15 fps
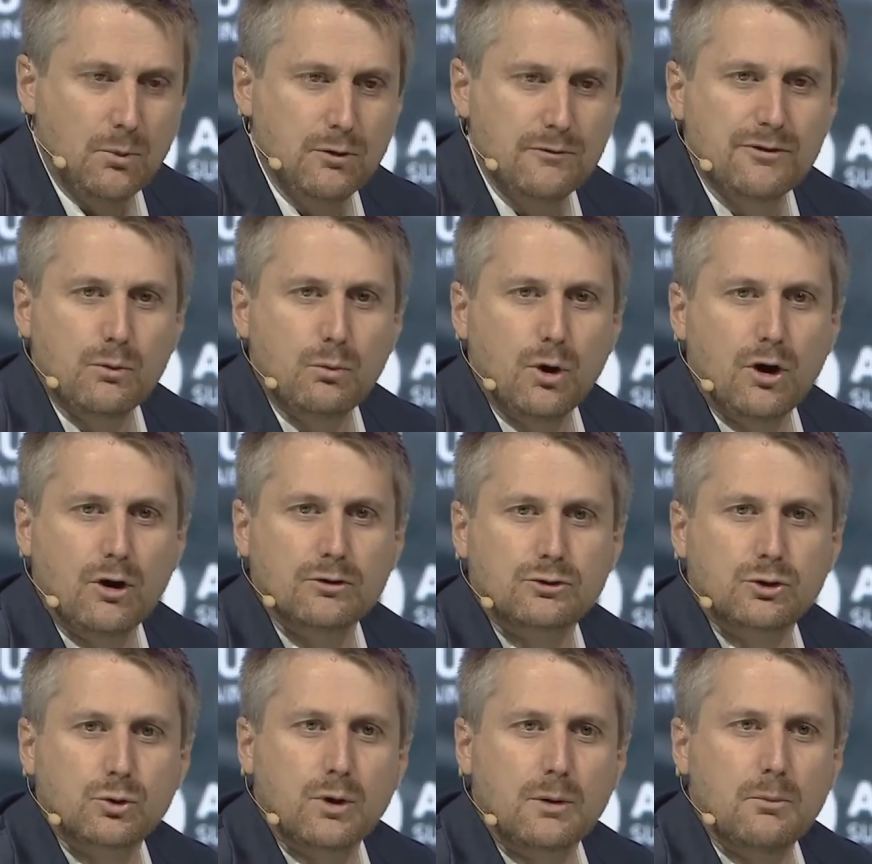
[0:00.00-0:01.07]
move the
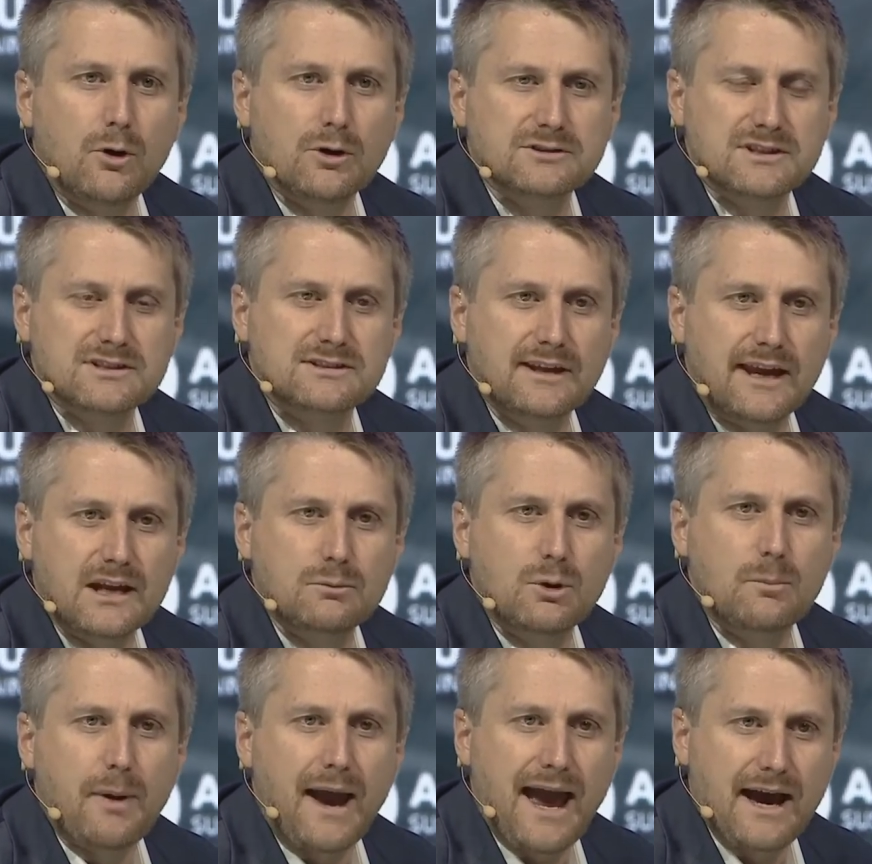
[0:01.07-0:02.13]
world to a more
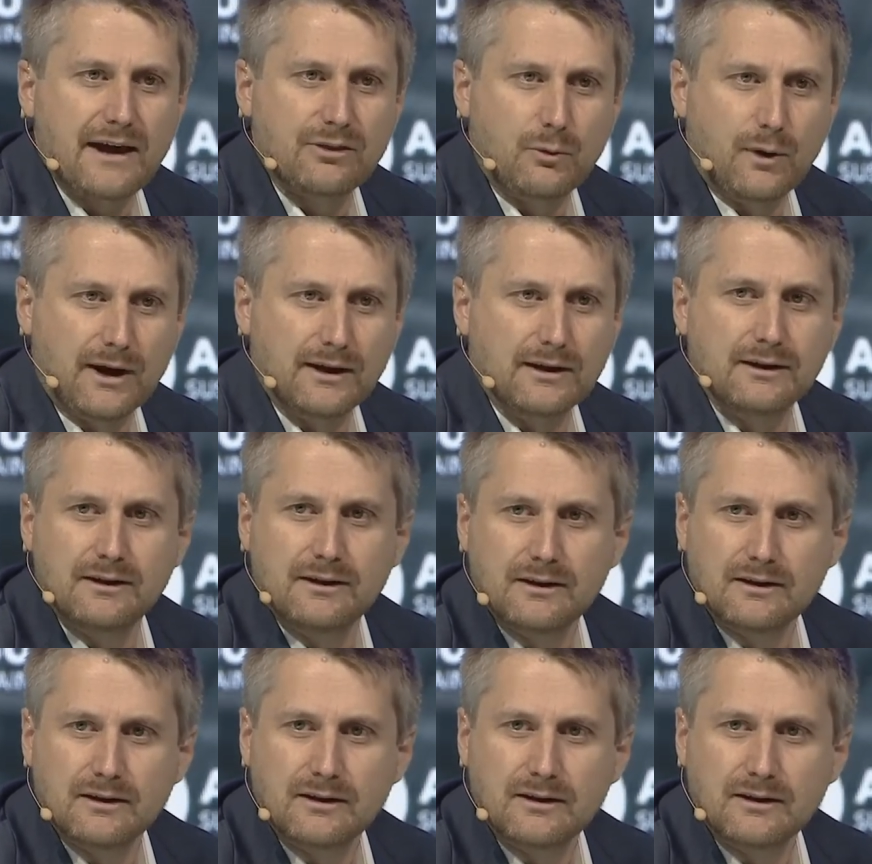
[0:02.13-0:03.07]
sustainable pathway,